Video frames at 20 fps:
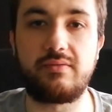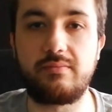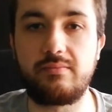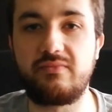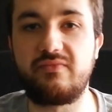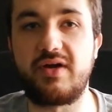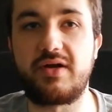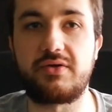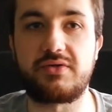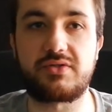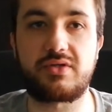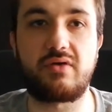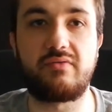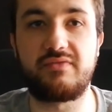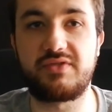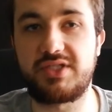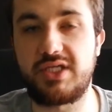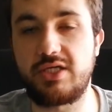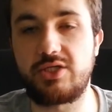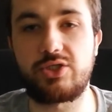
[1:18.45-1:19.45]
various
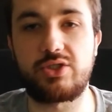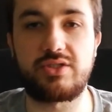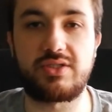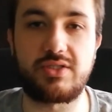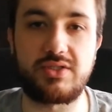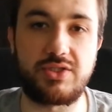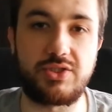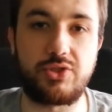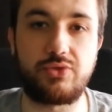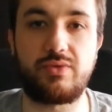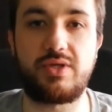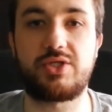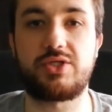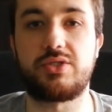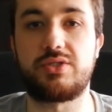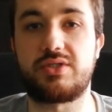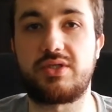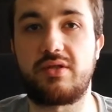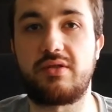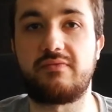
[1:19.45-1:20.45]
conversations and
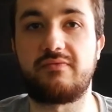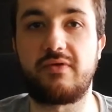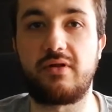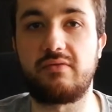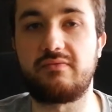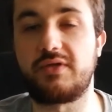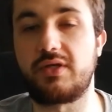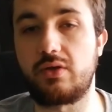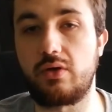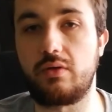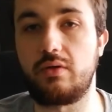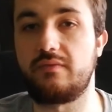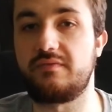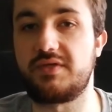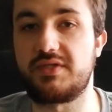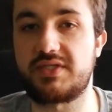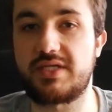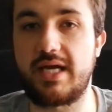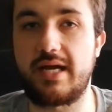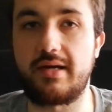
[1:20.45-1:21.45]
situations involving all of
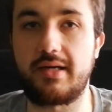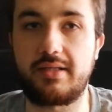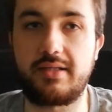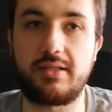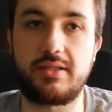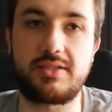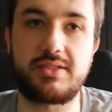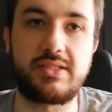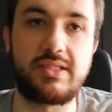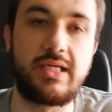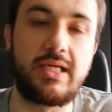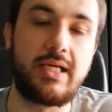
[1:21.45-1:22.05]
these characters.